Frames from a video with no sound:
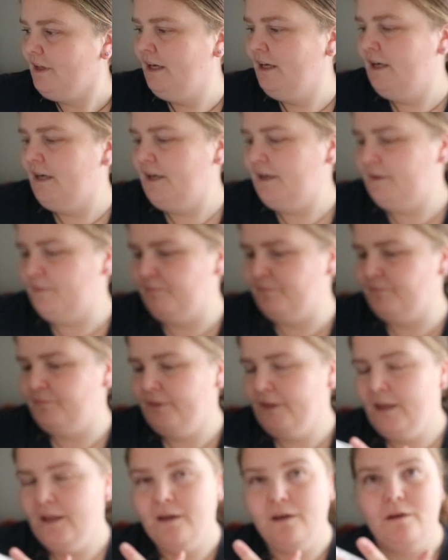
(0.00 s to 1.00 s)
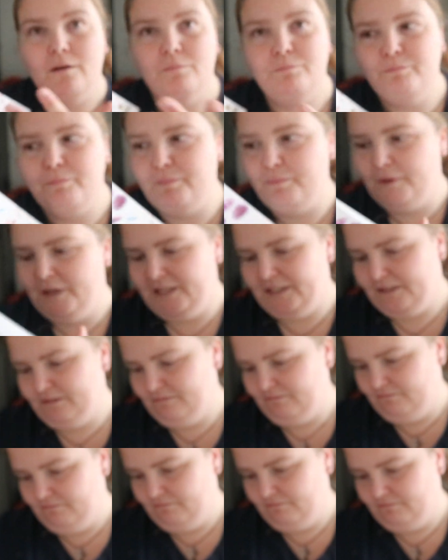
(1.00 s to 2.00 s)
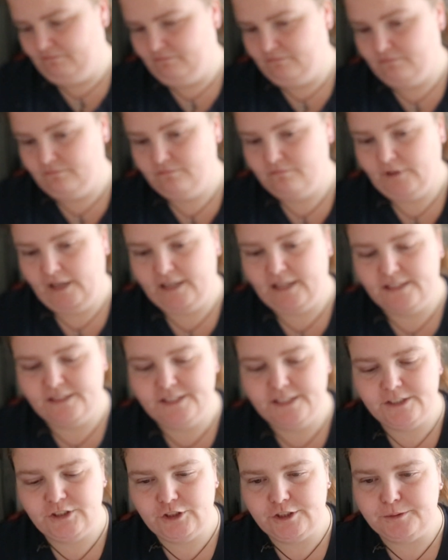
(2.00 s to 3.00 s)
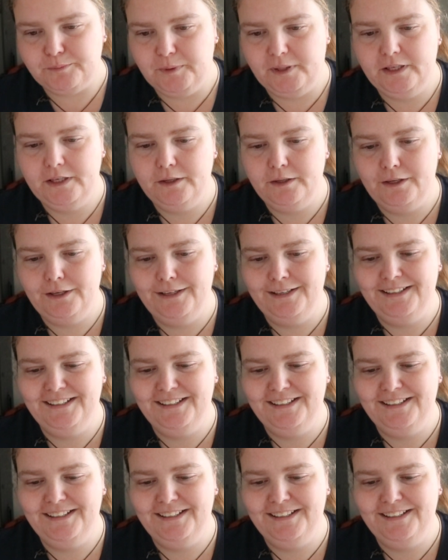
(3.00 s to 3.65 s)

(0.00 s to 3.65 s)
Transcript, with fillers: um, but I guess that's just me.